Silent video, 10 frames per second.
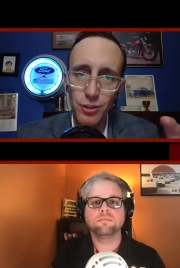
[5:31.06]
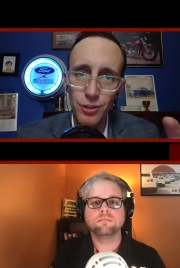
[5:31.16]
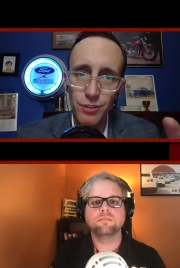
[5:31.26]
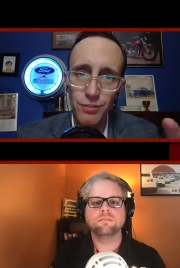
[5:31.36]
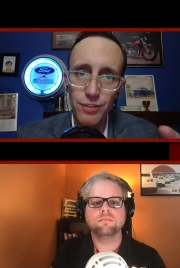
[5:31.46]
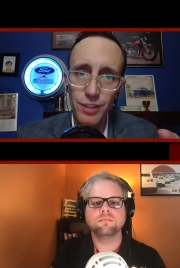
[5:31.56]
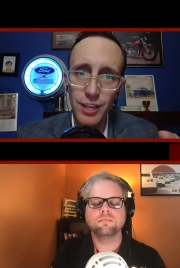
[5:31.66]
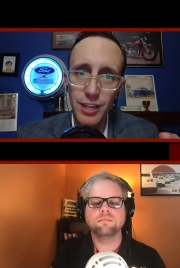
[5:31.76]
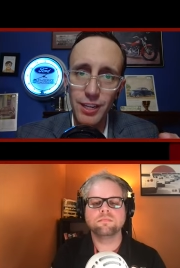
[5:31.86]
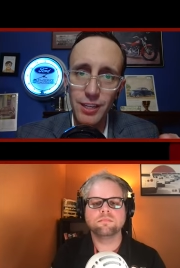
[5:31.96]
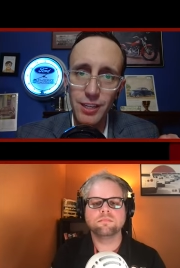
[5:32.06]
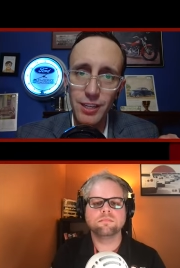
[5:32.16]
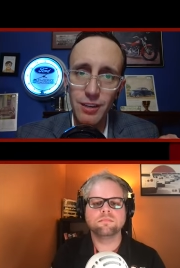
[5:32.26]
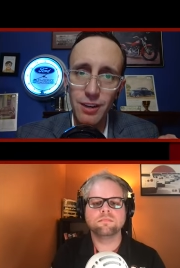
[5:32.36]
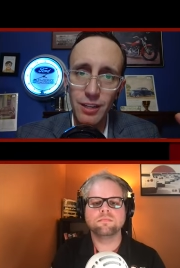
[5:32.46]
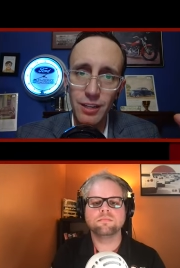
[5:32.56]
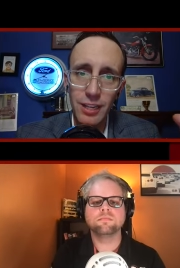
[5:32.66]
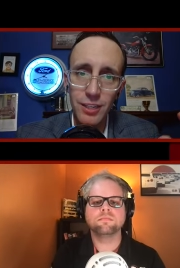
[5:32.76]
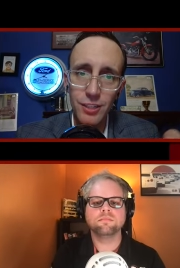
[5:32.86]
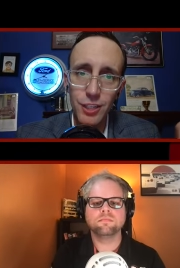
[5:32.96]
Speaker 1: sort of like uh, a
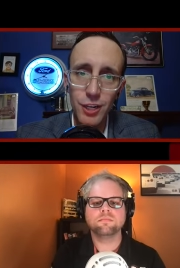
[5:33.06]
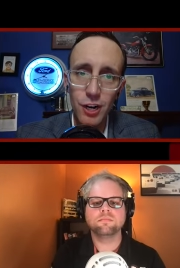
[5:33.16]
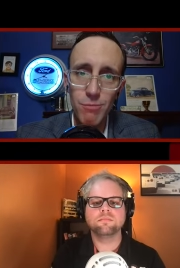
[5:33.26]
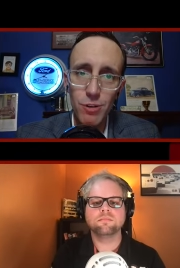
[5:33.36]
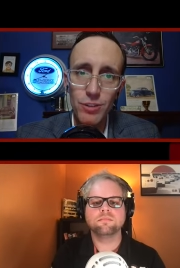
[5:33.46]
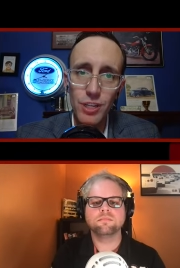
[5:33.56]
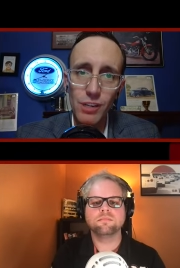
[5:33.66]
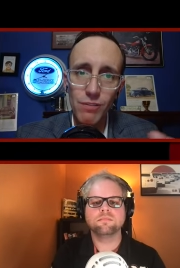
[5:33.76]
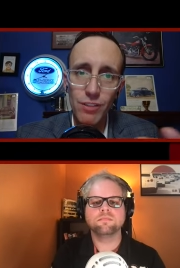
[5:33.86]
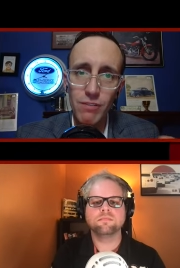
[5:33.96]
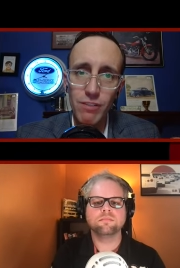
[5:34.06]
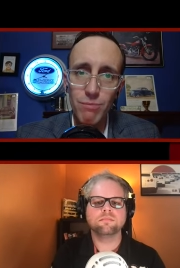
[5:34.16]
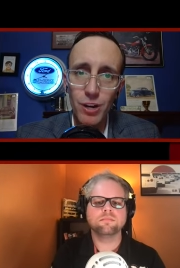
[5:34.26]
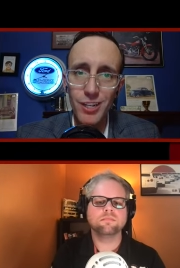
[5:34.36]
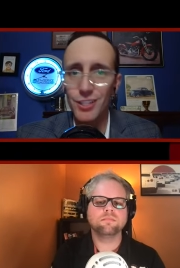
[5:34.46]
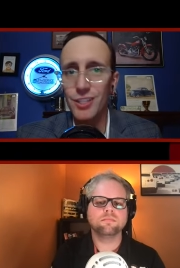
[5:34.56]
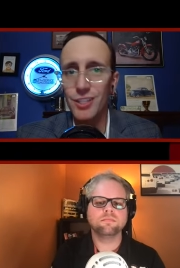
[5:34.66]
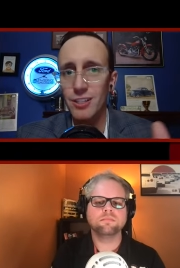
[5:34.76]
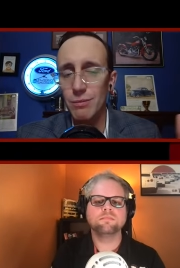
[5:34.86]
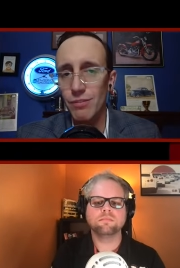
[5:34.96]
Lincoln Star motif they've embossed on
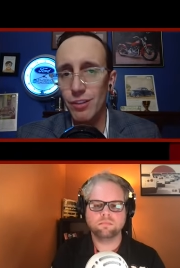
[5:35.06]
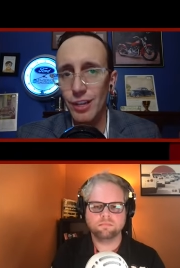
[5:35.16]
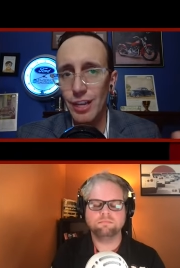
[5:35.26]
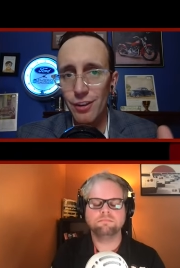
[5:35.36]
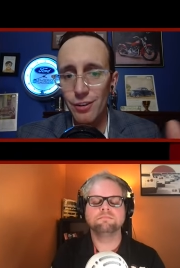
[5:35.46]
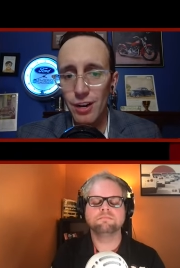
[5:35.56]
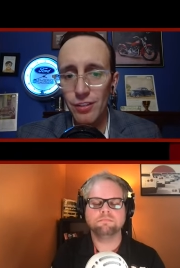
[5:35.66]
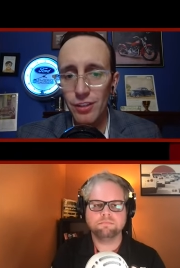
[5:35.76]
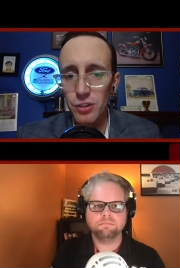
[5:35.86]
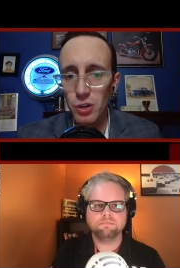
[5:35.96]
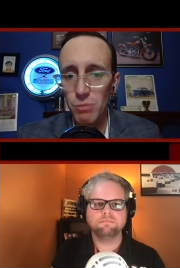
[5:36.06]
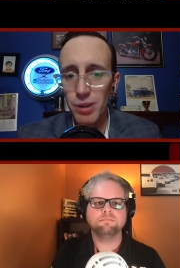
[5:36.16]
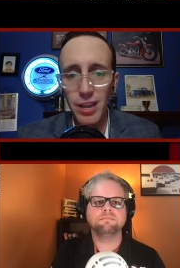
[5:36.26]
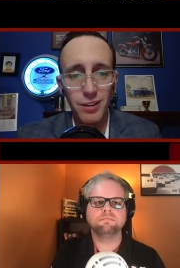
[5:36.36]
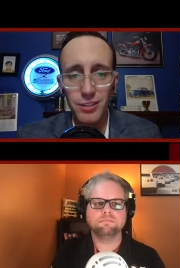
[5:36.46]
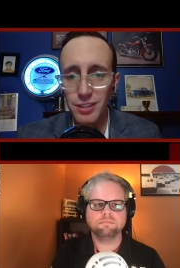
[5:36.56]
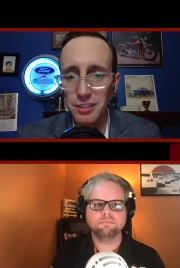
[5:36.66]
some of the leather on the door panels. And